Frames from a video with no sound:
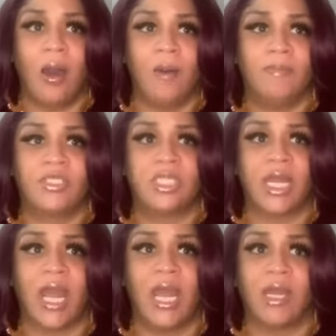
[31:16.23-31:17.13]
She
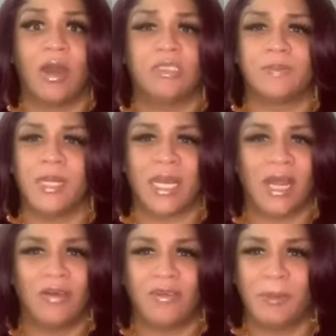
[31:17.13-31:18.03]
can't go spend the
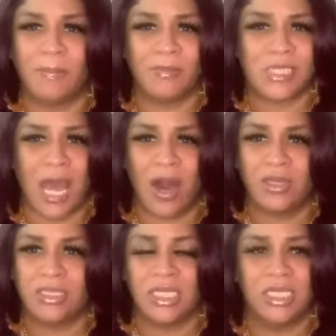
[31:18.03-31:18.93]
night over people's
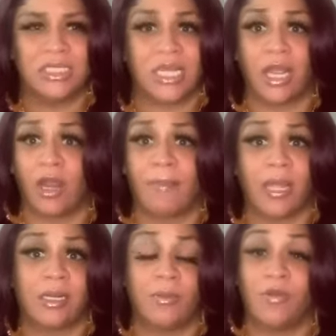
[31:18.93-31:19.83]
houses.
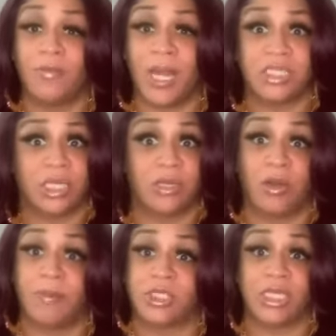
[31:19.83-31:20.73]
Everybody can come over mine, you
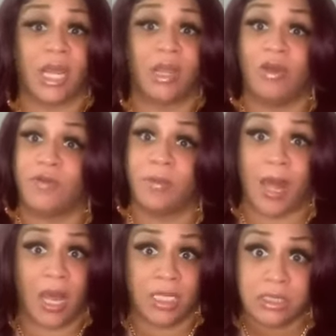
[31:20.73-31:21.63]
know, but she can't go over
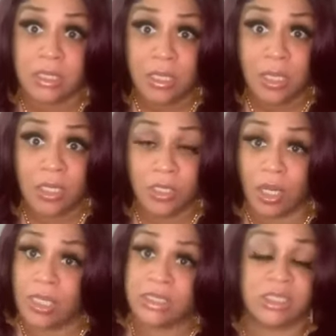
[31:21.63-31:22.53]
nobody's. You know,
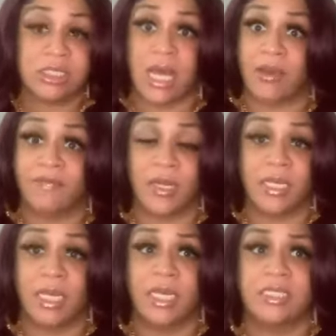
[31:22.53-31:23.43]
that's just how the fuck
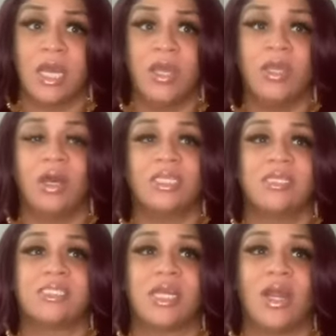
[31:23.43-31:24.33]
it is. You know,
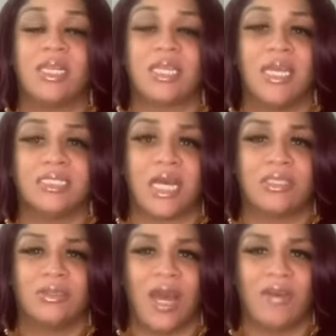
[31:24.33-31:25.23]
there's certain things I
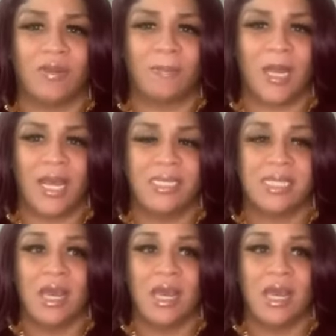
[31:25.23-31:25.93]
do have in place.